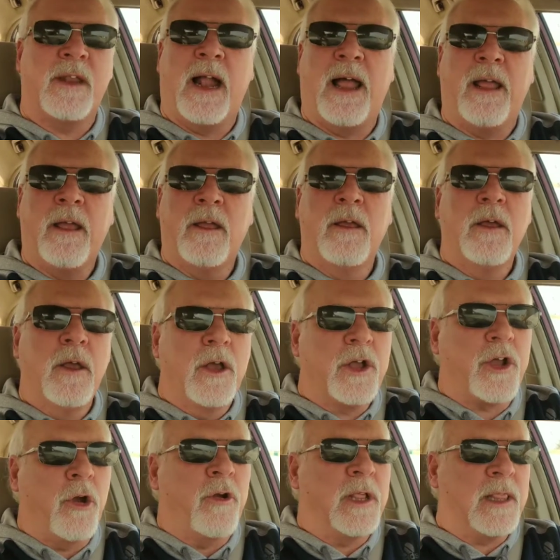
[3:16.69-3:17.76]
that I
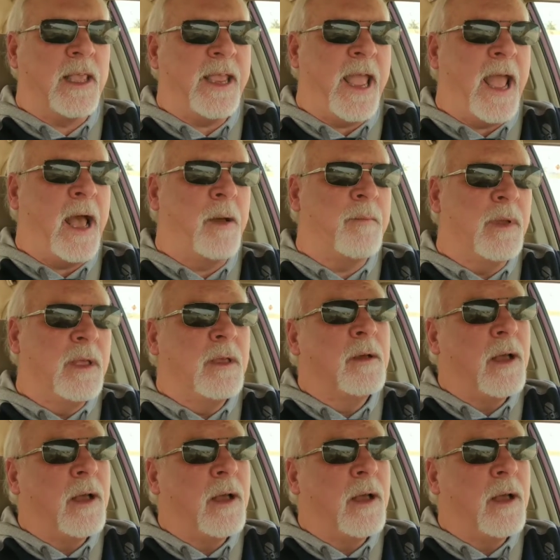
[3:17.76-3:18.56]
currently am.